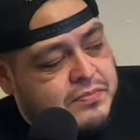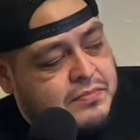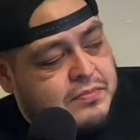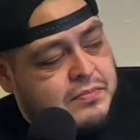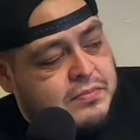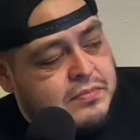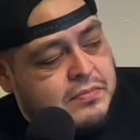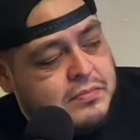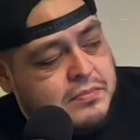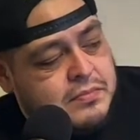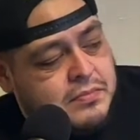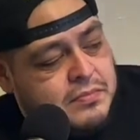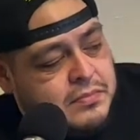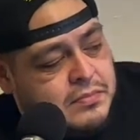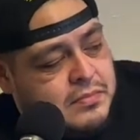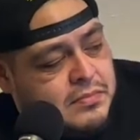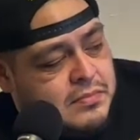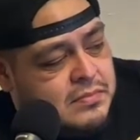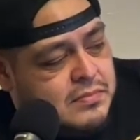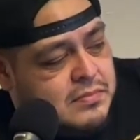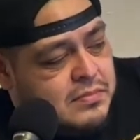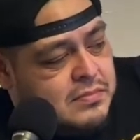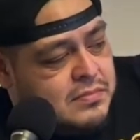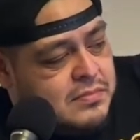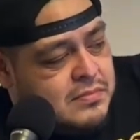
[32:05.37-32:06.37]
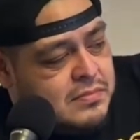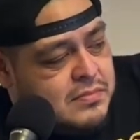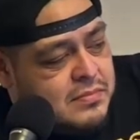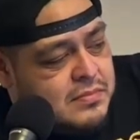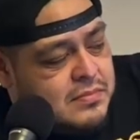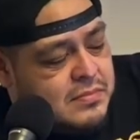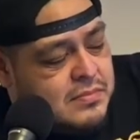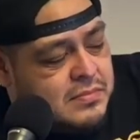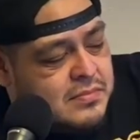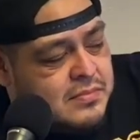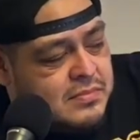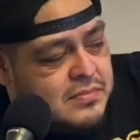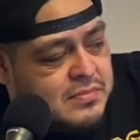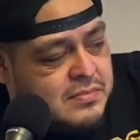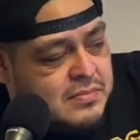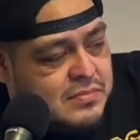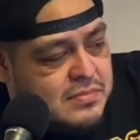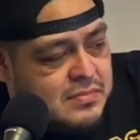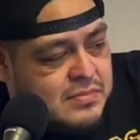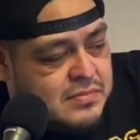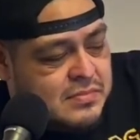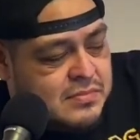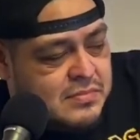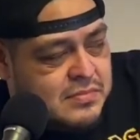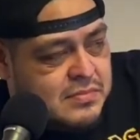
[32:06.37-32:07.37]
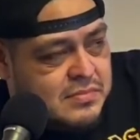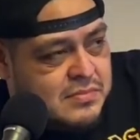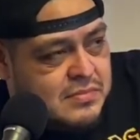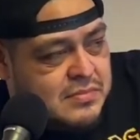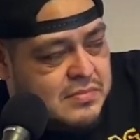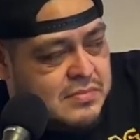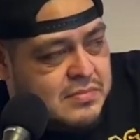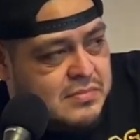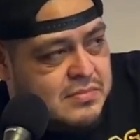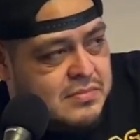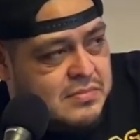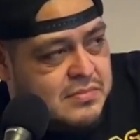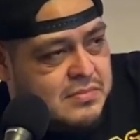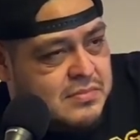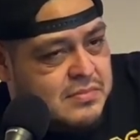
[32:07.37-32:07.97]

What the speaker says: (no one is talking)